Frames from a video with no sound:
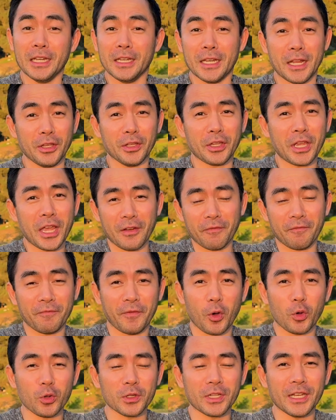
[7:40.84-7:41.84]
Now you can't
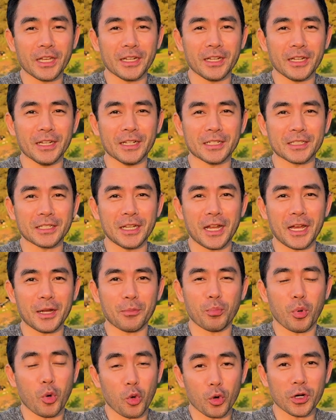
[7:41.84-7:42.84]
fold it and it's not
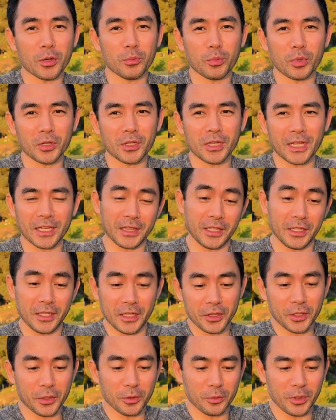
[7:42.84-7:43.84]
portable like the
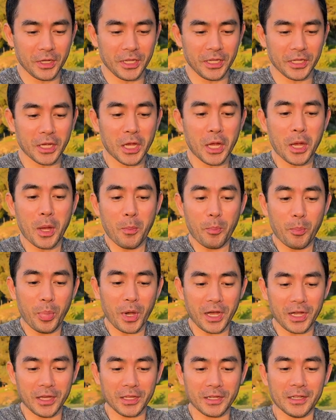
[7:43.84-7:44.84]
other rig,
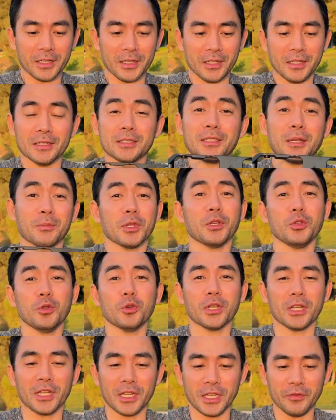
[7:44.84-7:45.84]
but something you
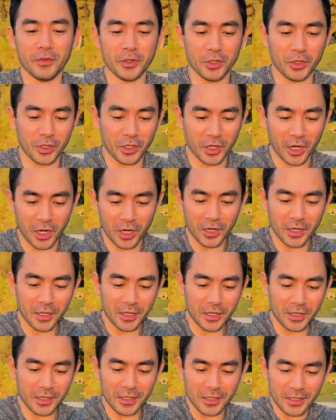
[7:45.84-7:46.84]
can leave in your
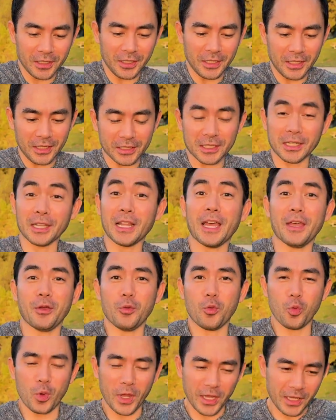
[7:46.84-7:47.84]
car. It's
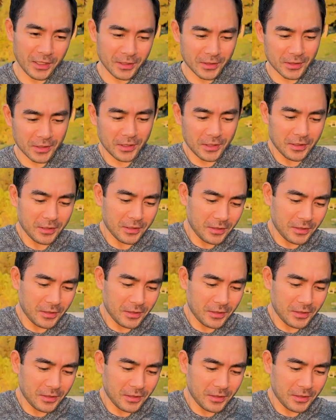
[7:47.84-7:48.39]
lightweight.